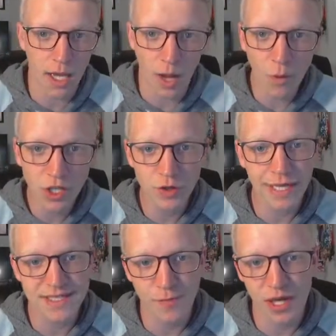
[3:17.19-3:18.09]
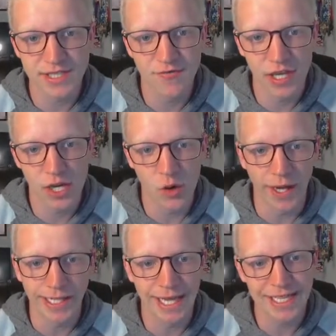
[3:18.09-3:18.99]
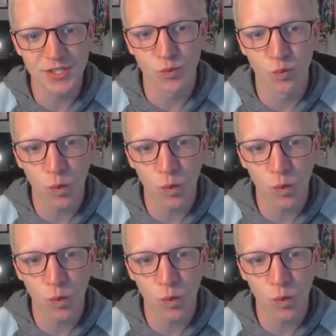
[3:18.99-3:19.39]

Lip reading: I want you guys to pause the video and guess